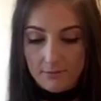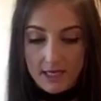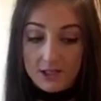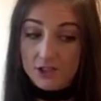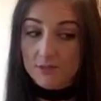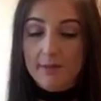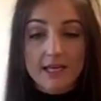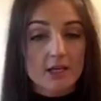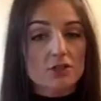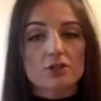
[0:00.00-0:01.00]
And just
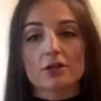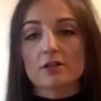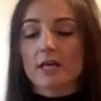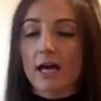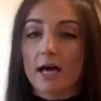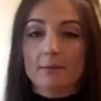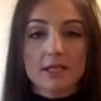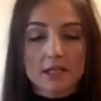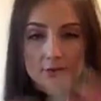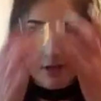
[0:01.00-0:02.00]
making sure that I'm
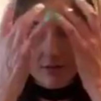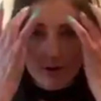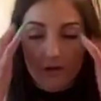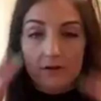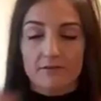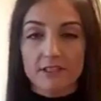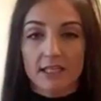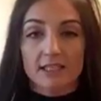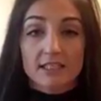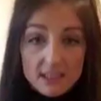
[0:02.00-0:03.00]
getting rid of all of the
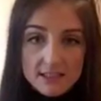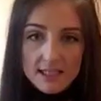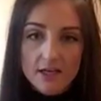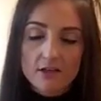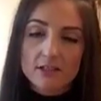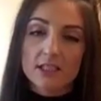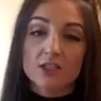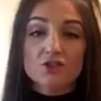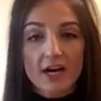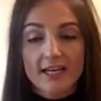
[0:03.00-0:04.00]
dead skin cells, any
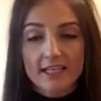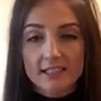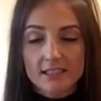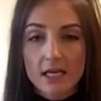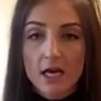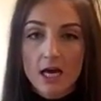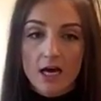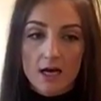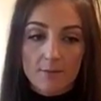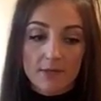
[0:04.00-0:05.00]
dryness,
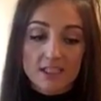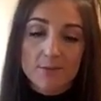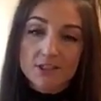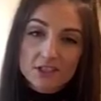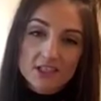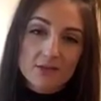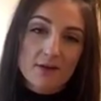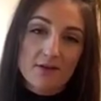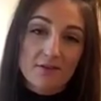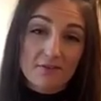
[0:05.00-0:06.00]
especially
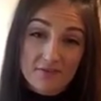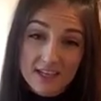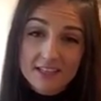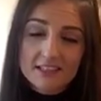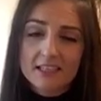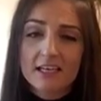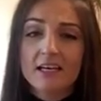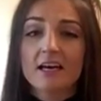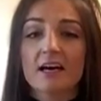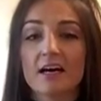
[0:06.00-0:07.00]
around the feet,
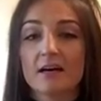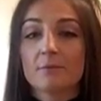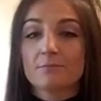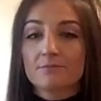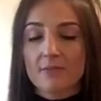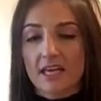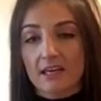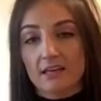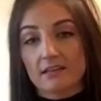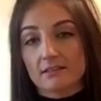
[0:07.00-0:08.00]

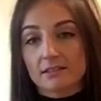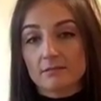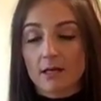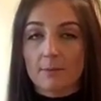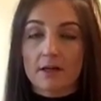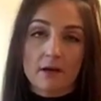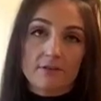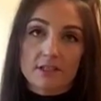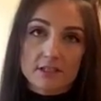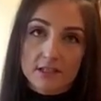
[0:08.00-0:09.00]
and
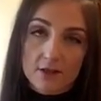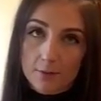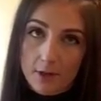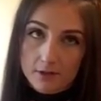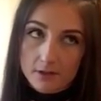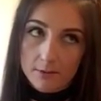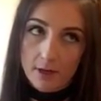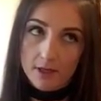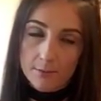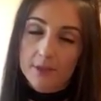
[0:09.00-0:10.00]
obviously other parts of the
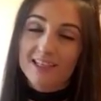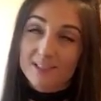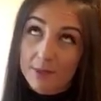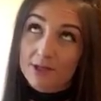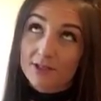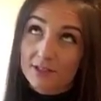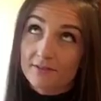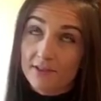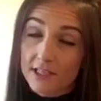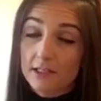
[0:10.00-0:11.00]
body, but especially the
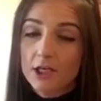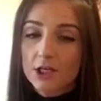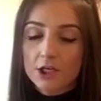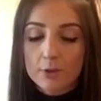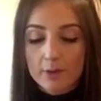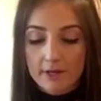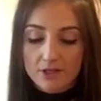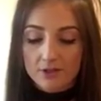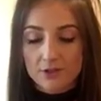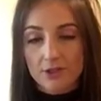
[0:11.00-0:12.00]
feet. You want to make
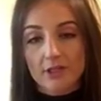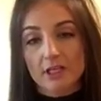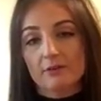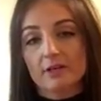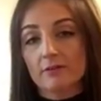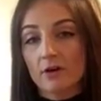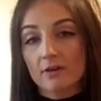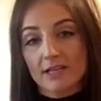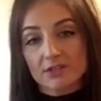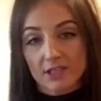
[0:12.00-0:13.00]
sure that you're getting rid of all of
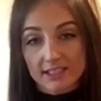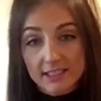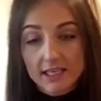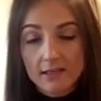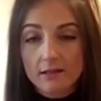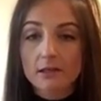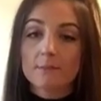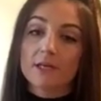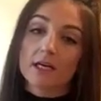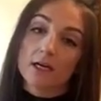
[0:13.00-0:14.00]
that dry skin
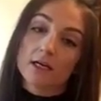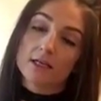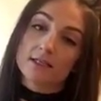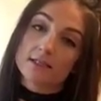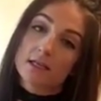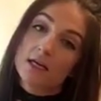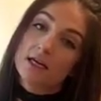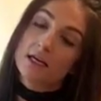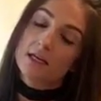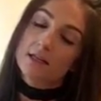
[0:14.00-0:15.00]
because,
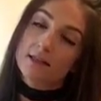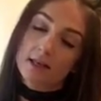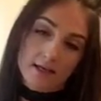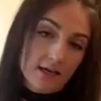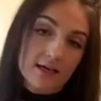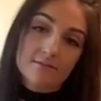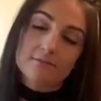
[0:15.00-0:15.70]
again,